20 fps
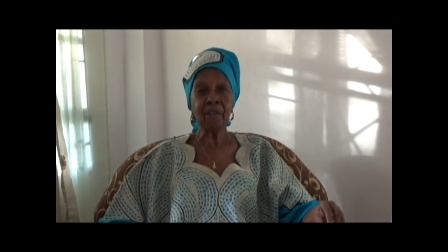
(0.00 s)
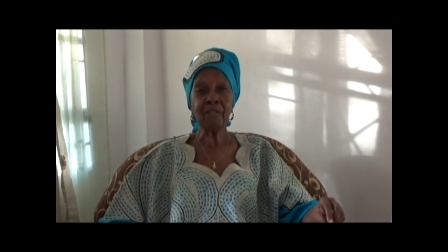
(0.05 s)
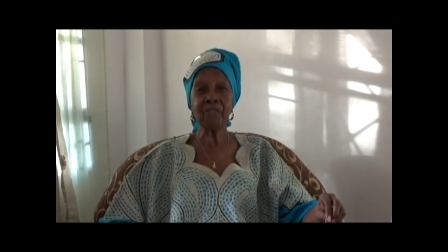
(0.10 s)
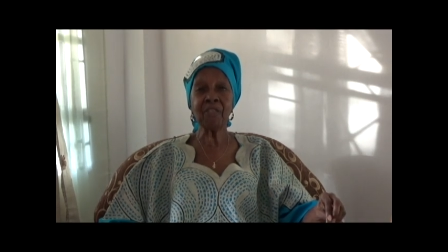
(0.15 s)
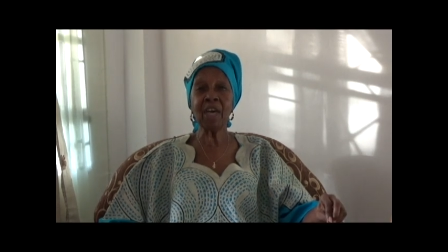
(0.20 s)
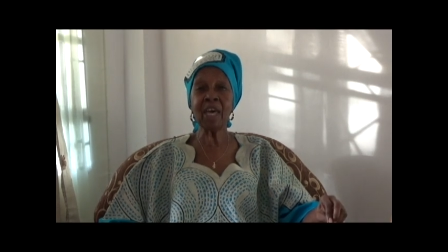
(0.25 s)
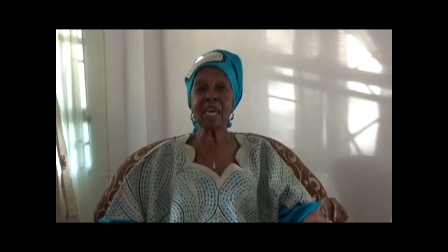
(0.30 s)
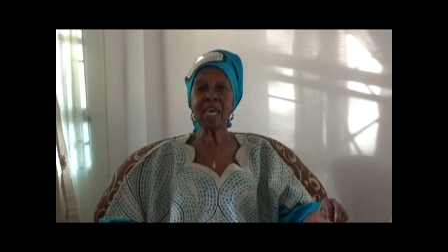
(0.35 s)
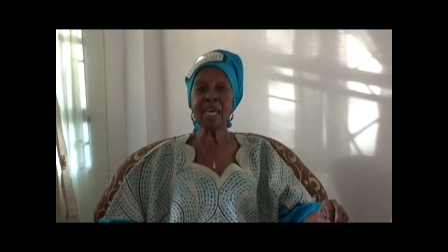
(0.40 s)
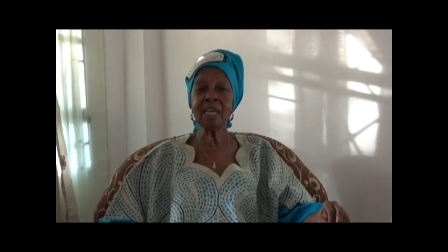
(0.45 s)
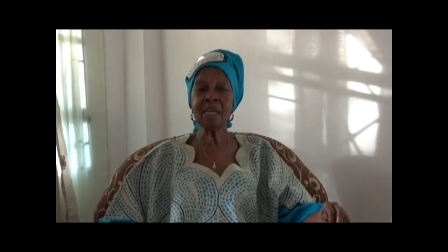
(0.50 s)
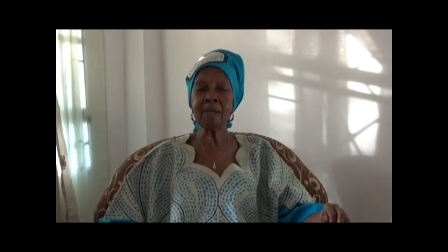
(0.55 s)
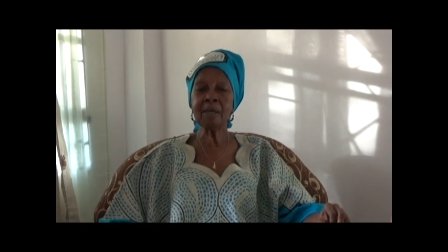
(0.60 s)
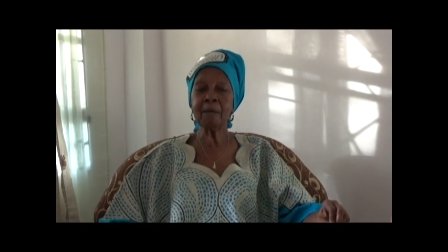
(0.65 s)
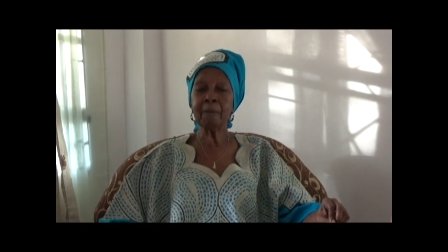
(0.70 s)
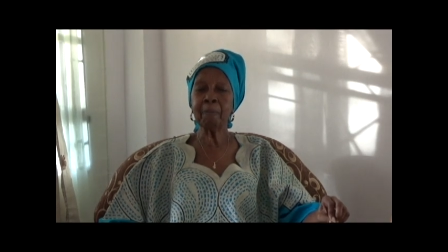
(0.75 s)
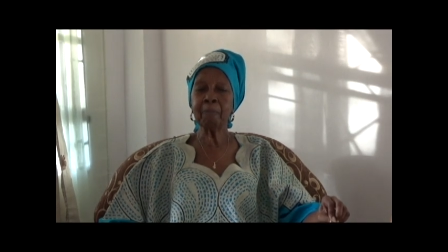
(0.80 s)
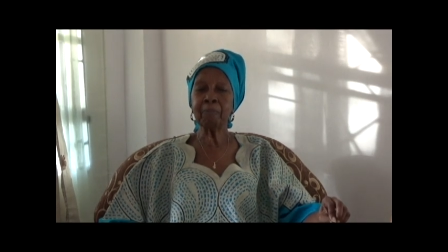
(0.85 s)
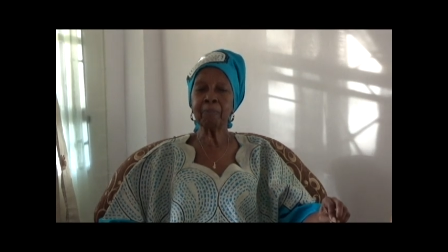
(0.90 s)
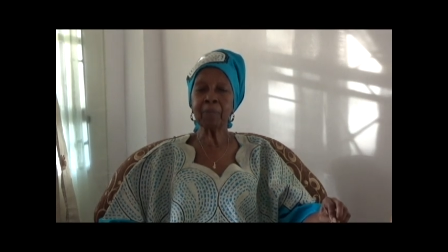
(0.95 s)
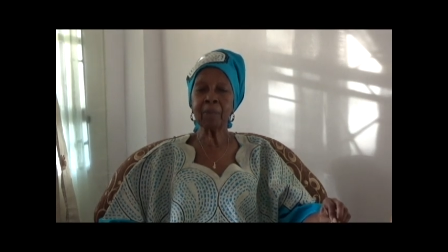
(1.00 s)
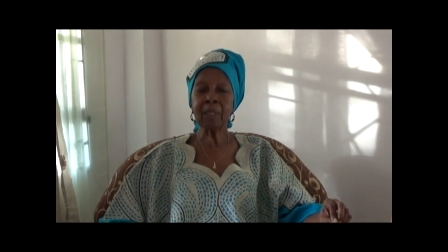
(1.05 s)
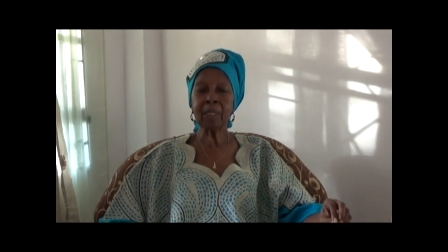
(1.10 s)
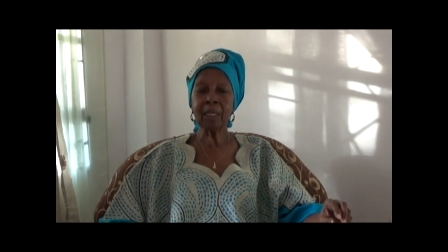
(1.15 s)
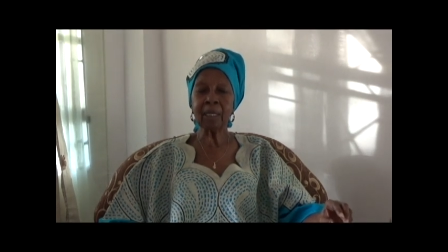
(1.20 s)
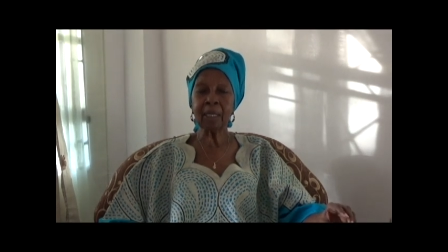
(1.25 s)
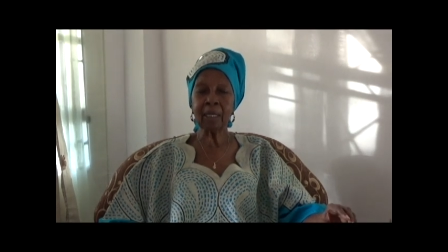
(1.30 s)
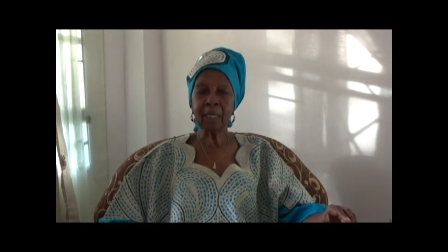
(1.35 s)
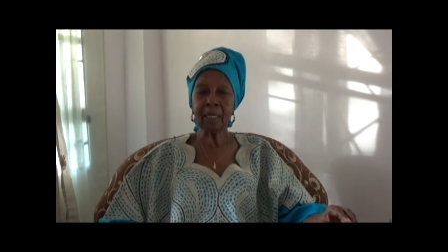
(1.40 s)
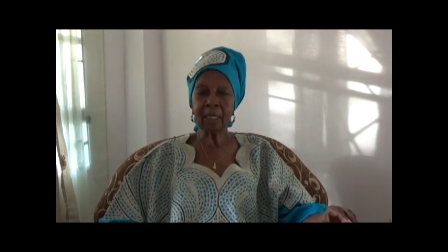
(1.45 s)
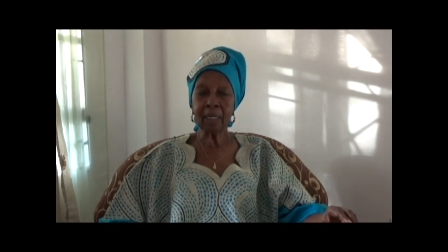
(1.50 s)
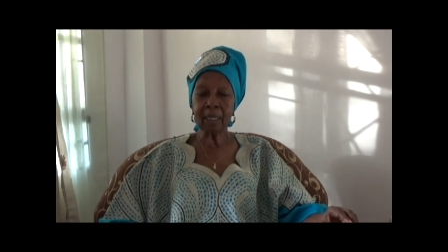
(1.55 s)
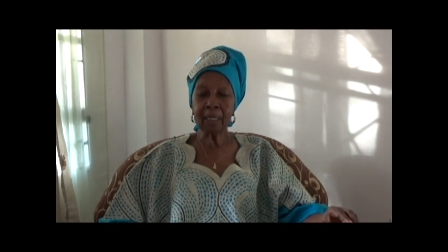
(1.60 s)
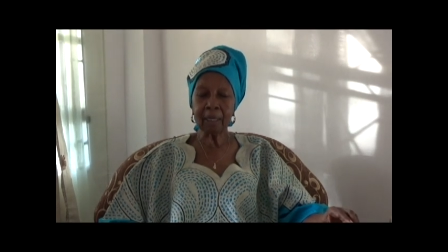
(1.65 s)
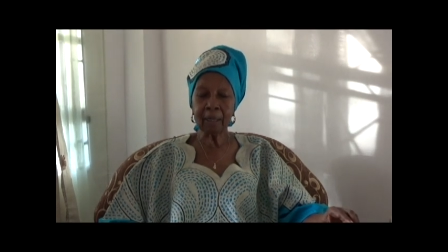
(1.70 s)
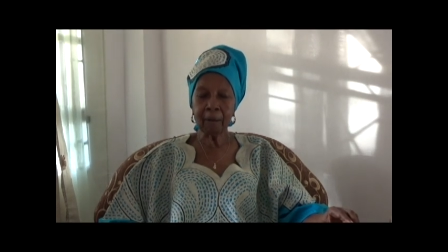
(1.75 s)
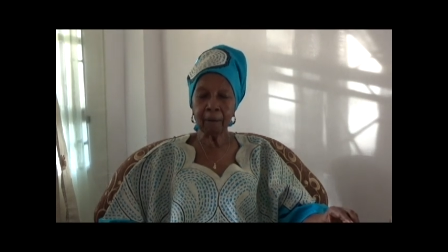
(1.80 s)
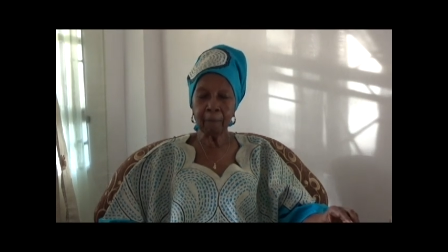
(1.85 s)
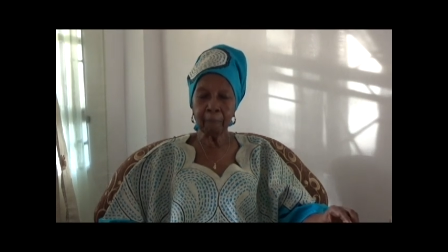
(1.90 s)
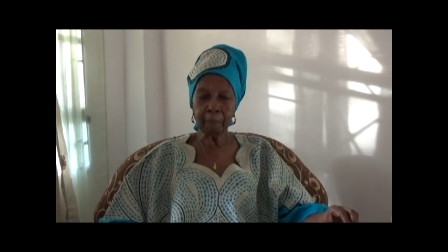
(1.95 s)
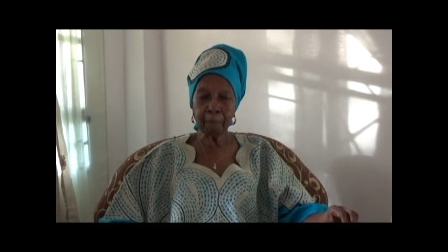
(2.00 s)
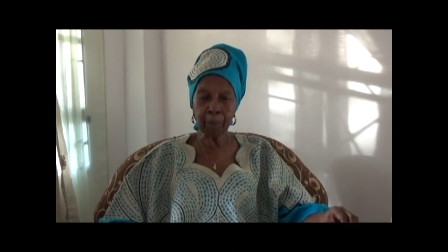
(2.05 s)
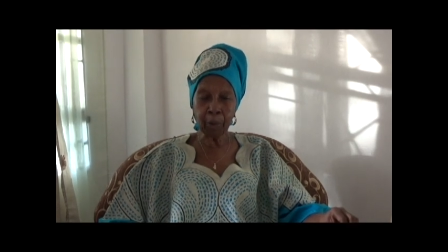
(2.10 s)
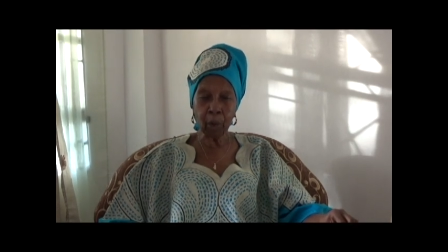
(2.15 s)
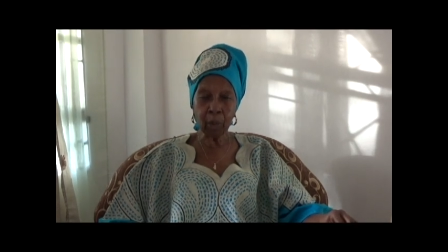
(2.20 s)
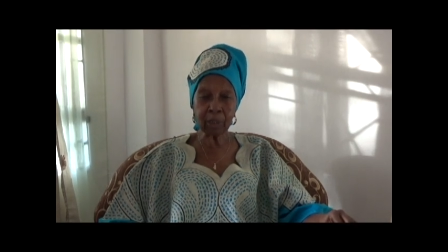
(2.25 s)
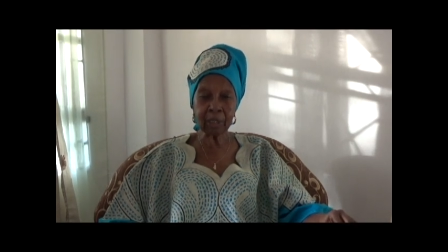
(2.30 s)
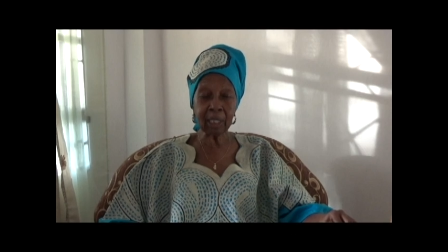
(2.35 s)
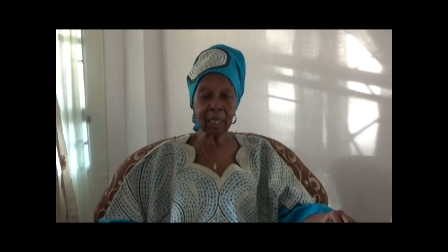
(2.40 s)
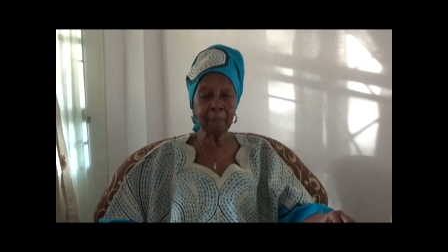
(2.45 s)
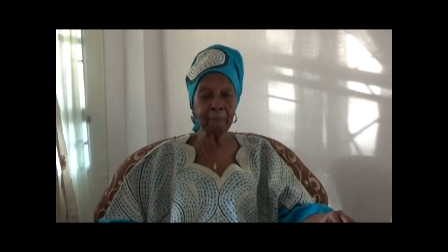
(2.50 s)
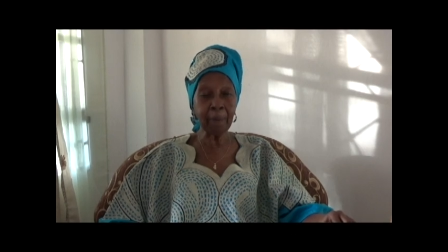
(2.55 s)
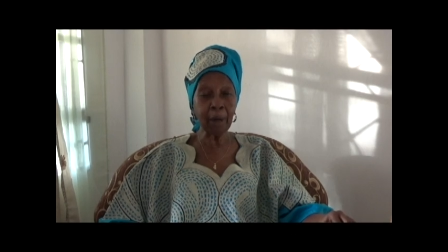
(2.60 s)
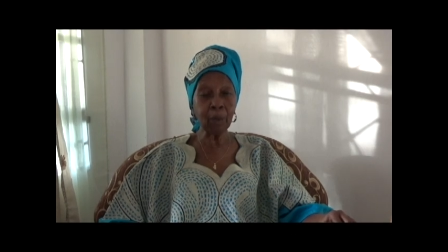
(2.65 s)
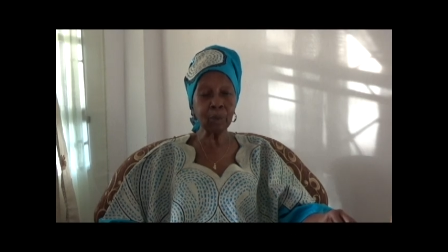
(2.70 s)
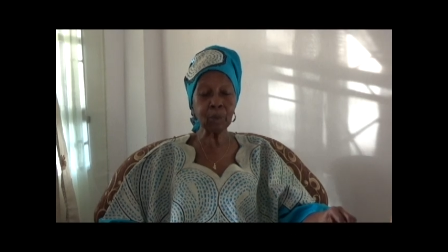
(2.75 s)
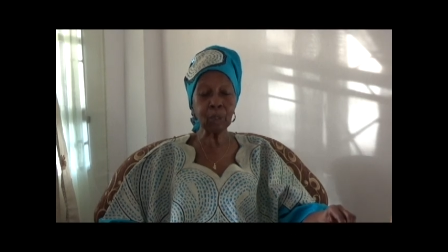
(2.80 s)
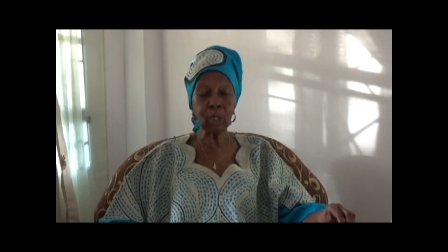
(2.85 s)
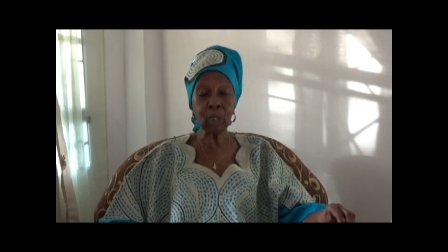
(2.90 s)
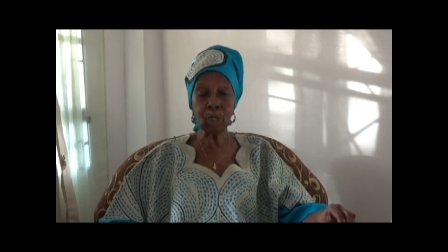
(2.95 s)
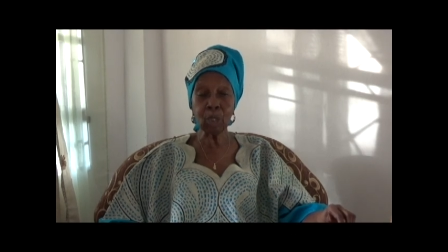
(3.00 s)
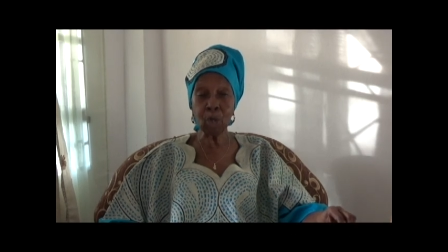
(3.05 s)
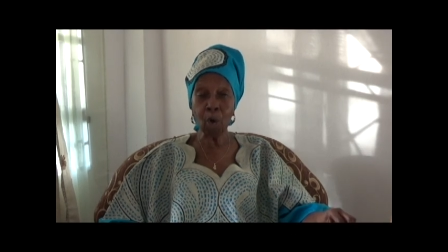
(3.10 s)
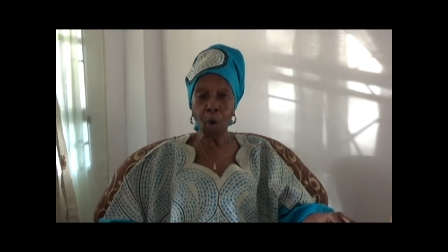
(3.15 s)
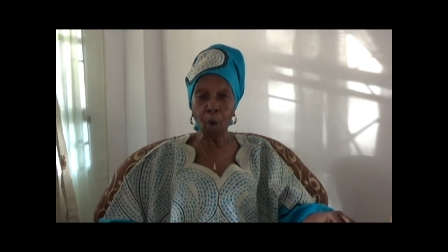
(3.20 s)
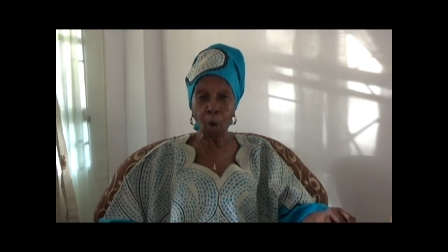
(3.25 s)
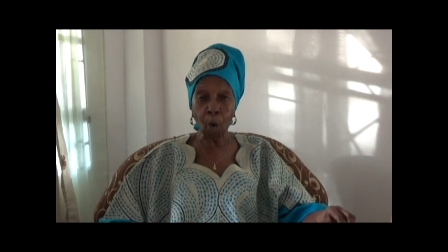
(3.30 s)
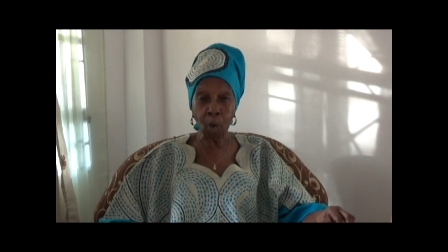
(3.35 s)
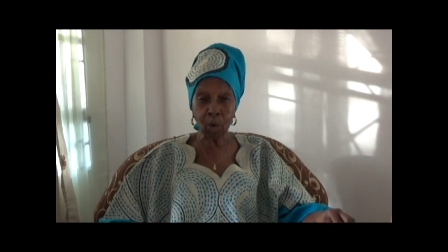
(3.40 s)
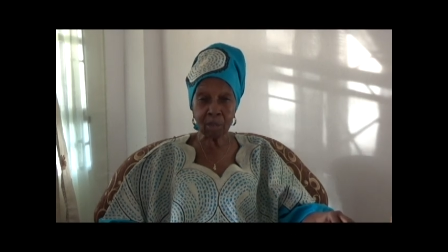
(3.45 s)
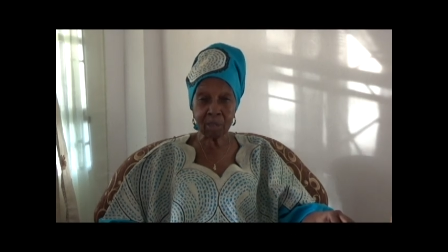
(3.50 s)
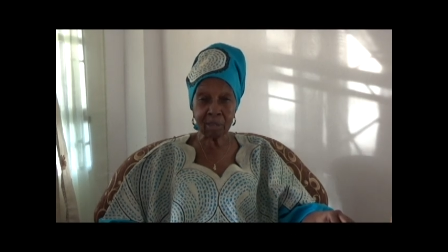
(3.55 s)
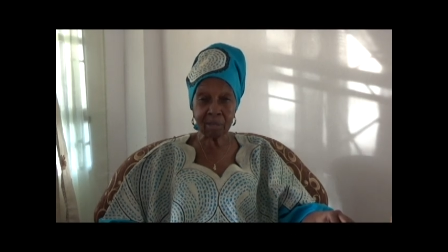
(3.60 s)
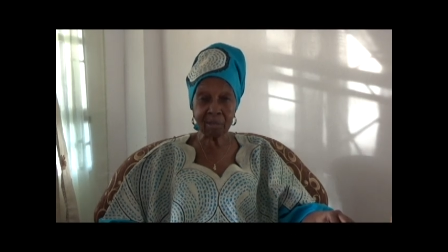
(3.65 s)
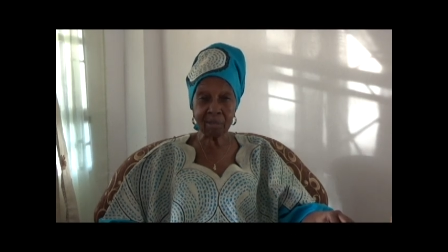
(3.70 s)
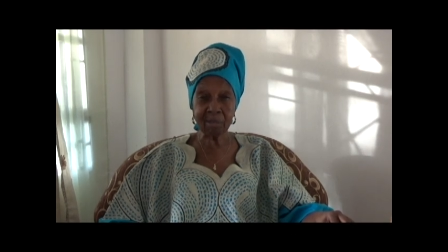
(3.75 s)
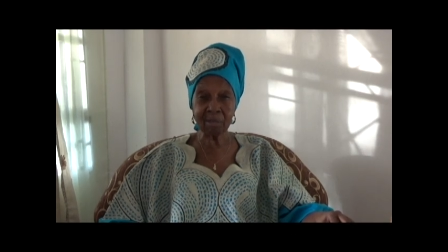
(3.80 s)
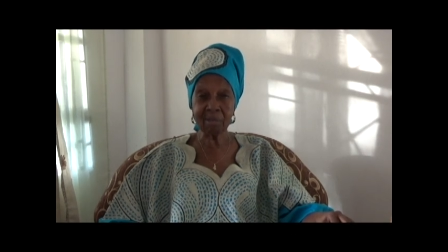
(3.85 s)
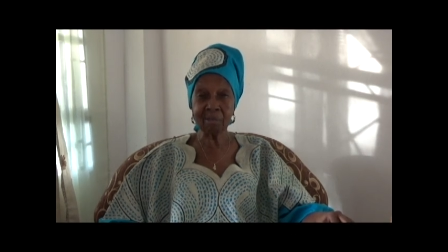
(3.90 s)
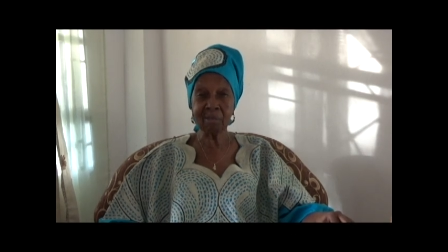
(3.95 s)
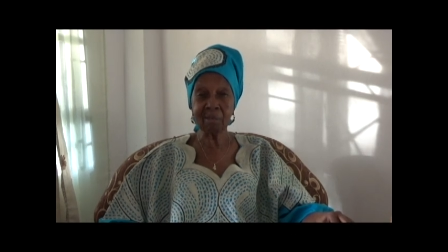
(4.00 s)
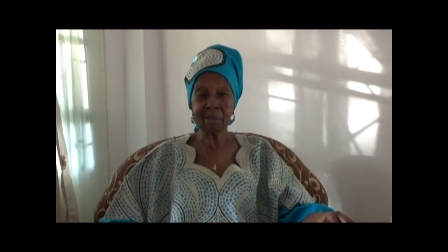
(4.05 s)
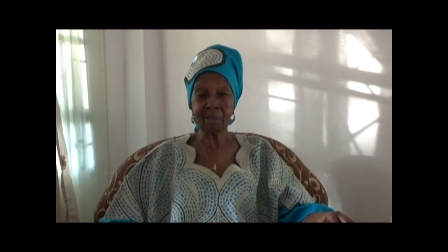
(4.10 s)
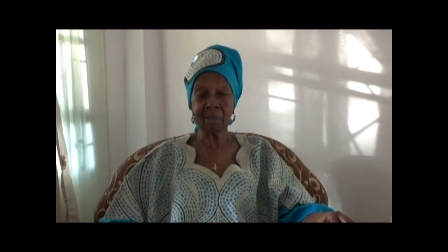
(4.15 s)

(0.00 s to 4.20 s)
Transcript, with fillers: they brought about laws